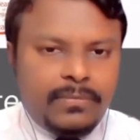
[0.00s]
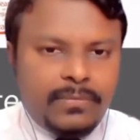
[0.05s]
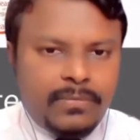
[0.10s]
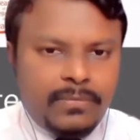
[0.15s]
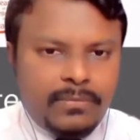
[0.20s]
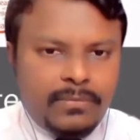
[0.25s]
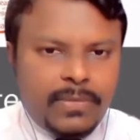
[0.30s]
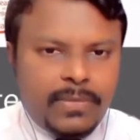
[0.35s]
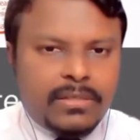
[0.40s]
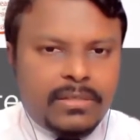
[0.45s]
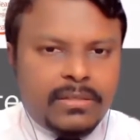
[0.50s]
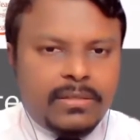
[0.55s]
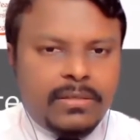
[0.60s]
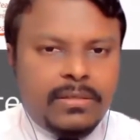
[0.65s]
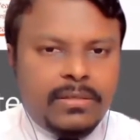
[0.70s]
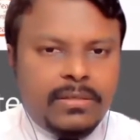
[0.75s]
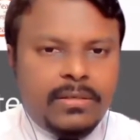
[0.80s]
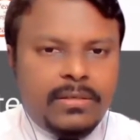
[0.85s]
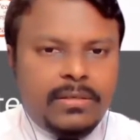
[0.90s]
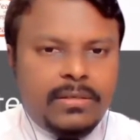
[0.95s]
but
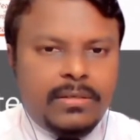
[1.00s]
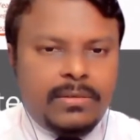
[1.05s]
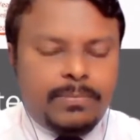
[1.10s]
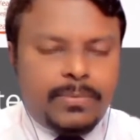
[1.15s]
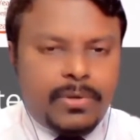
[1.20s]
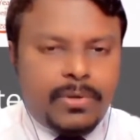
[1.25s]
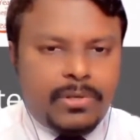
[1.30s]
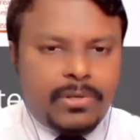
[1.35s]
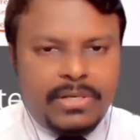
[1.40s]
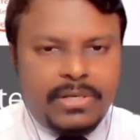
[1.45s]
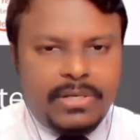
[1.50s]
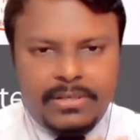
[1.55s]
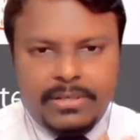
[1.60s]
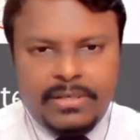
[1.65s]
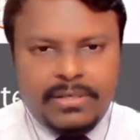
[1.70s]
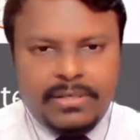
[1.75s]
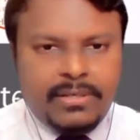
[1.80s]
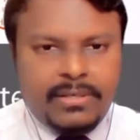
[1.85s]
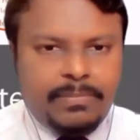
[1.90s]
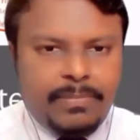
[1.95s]

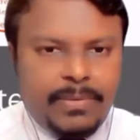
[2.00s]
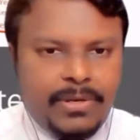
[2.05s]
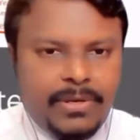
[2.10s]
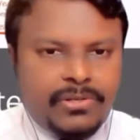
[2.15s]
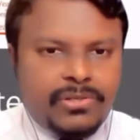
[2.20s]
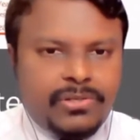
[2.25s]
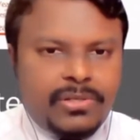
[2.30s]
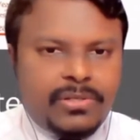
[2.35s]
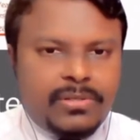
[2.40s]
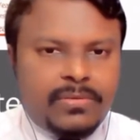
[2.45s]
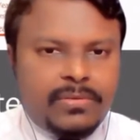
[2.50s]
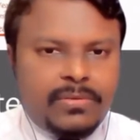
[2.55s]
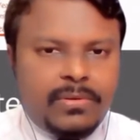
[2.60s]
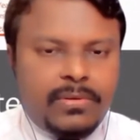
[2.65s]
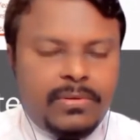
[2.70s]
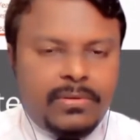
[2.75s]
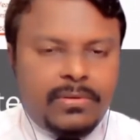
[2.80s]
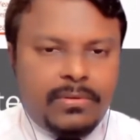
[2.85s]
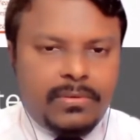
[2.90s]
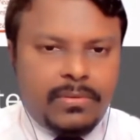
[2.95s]
prostate-related patients
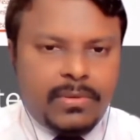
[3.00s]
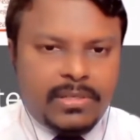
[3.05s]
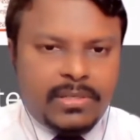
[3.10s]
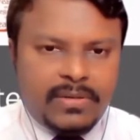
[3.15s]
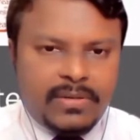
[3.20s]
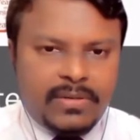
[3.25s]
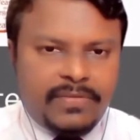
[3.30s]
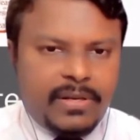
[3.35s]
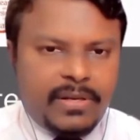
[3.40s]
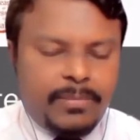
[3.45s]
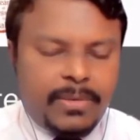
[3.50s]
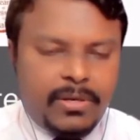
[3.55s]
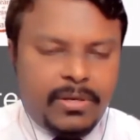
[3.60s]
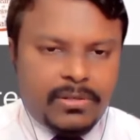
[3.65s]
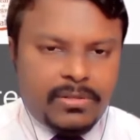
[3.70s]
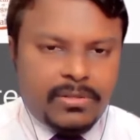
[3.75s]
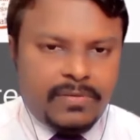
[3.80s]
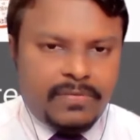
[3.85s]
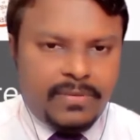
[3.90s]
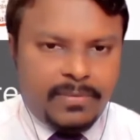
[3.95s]
who are suffering
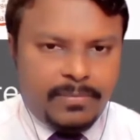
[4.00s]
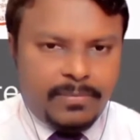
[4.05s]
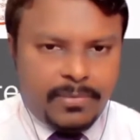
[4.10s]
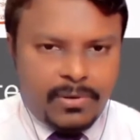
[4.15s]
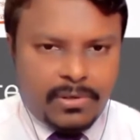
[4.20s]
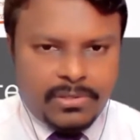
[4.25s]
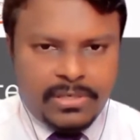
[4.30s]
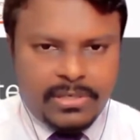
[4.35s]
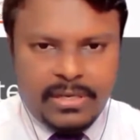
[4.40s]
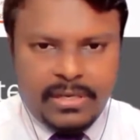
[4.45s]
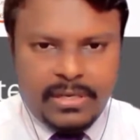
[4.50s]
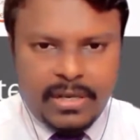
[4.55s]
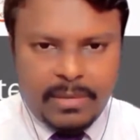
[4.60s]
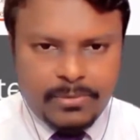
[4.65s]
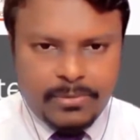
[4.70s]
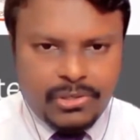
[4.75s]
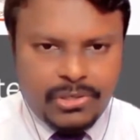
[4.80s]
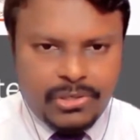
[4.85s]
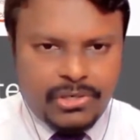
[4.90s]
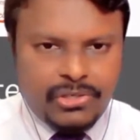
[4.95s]
because of the prostatic
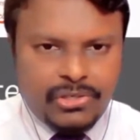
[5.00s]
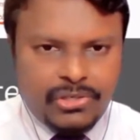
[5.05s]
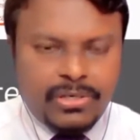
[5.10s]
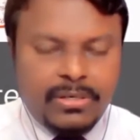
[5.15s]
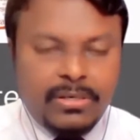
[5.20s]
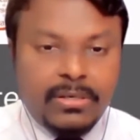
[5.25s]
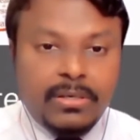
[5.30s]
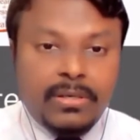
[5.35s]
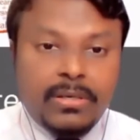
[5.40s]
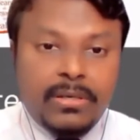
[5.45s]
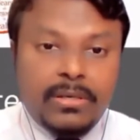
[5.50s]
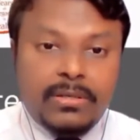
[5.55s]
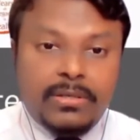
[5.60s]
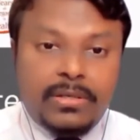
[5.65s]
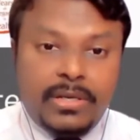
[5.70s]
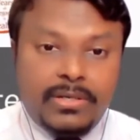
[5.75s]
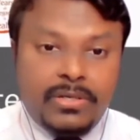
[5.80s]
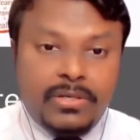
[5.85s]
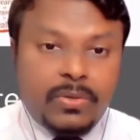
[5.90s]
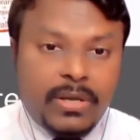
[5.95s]
obstruction
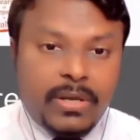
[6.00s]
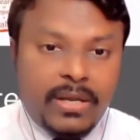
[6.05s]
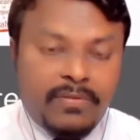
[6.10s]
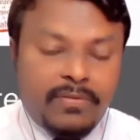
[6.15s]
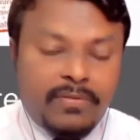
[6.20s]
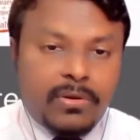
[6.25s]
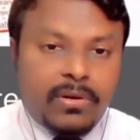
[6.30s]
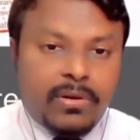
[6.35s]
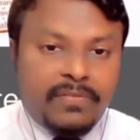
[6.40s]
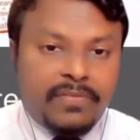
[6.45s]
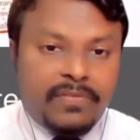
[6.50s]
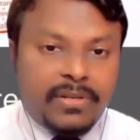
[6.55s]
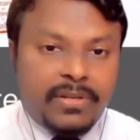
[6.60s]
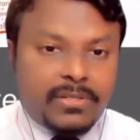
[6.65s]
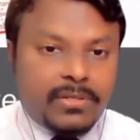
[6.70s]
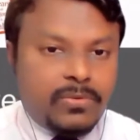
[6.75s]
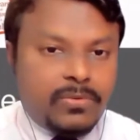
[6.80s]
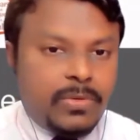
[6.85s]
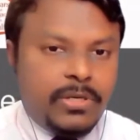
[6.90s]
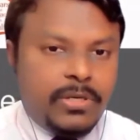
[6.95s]
tend to have a lot of
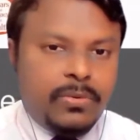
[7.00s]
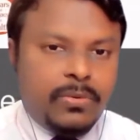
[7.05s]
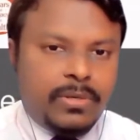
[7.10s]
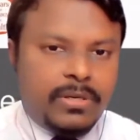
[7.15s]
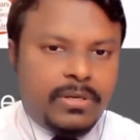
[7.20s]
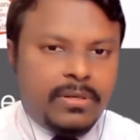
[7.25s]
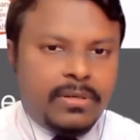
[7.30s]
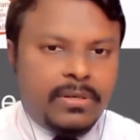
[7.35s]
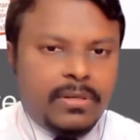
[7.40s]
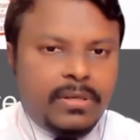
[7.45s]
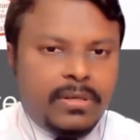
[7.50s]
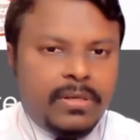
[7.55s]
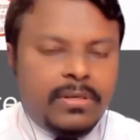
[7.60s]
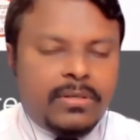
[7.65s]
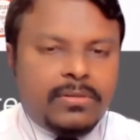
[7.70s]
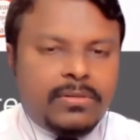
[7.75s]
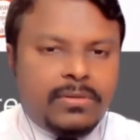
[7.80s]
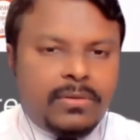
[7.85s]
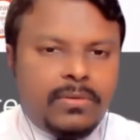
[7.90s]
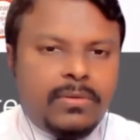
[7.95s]
residual urine.
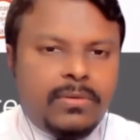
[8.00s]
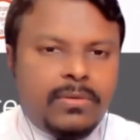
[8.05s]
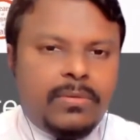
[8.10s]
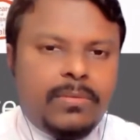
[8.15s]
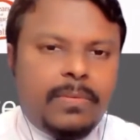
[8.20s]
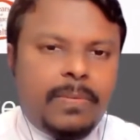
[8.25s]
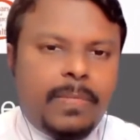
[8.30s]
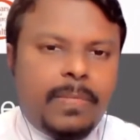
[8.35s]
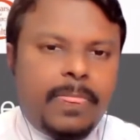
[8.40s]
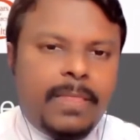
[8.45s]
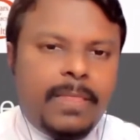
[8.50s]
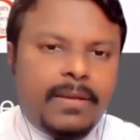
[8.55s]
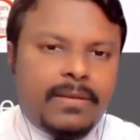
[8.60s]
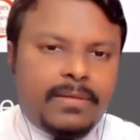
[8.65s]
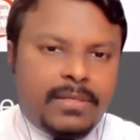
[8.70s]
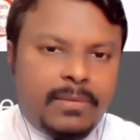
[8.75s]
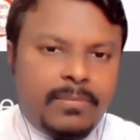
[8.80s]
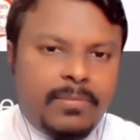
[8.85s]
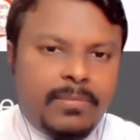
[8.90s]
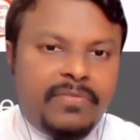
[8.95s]
So
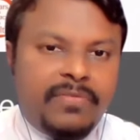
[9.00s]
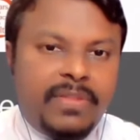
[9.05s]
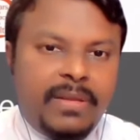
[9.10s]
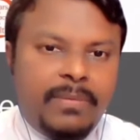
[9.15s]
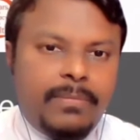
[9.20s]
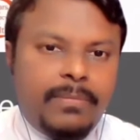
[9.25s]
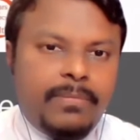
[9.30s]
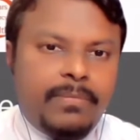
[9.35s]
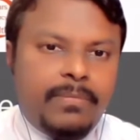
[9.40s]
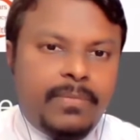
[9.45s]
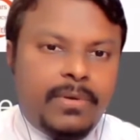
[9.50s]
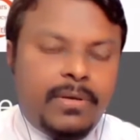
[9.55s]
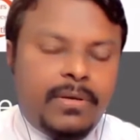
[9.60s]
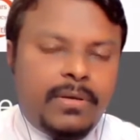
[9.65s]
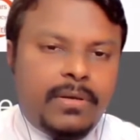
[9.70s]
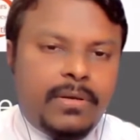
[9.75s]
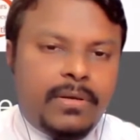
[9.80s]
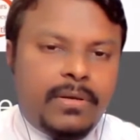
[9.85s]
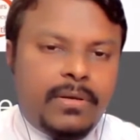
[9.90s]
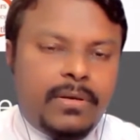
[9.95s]
some of them
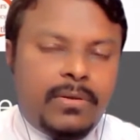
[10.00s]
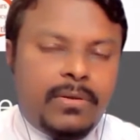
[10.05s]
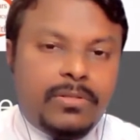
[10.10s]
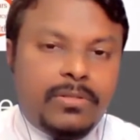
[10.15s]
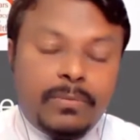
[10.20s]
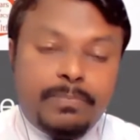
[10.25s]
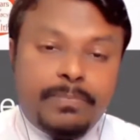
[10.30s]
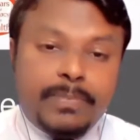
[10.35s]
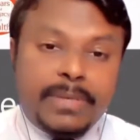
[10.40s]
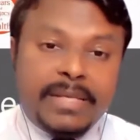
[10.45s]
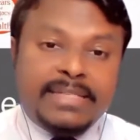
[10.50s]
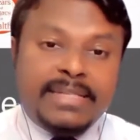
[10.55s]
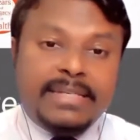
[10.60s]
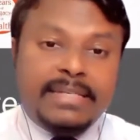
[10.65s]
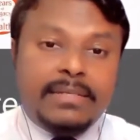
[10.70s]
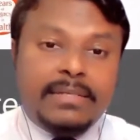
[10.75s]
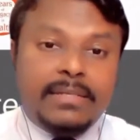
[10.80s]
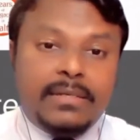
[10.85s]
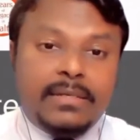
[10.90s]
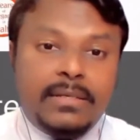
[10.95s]
also
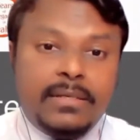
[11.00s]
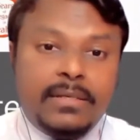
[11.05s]
present